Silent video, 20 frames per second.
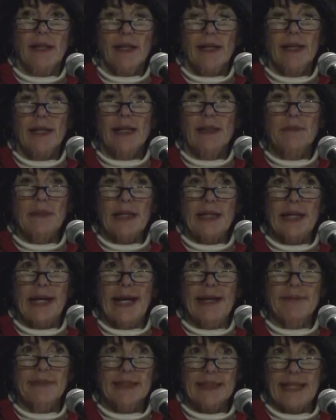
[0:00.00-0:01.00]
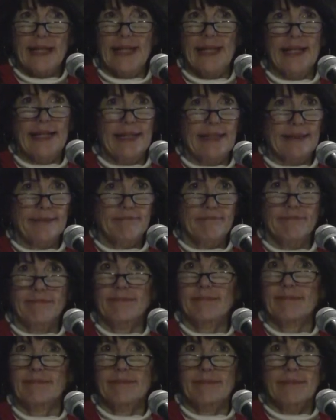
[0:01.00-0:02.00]
Um, I haven't had
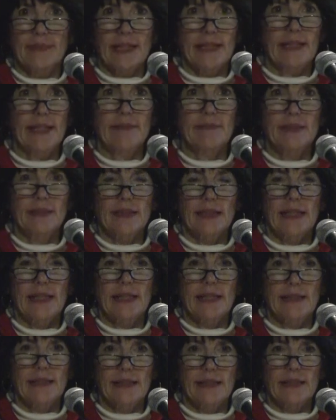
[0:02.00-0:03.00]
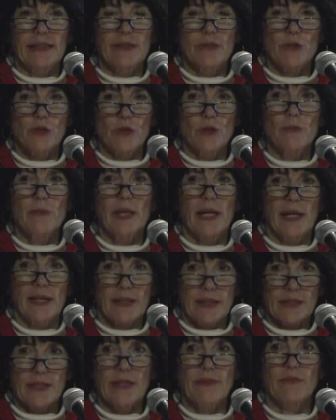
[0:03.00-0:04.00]
I haven't had things too bad
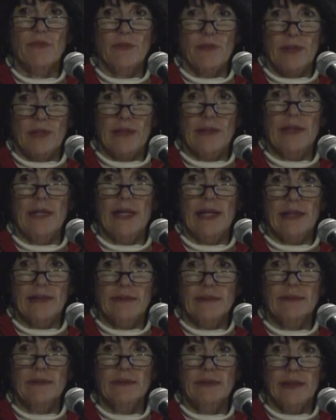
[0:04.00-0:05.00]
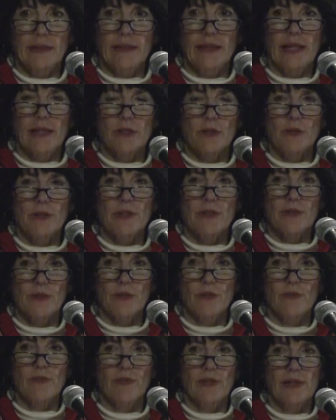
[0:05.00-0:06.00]
except for on that on that tree
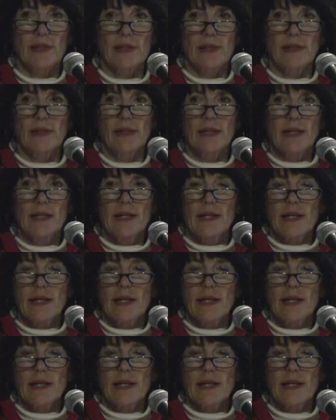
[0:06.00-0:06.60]
so far.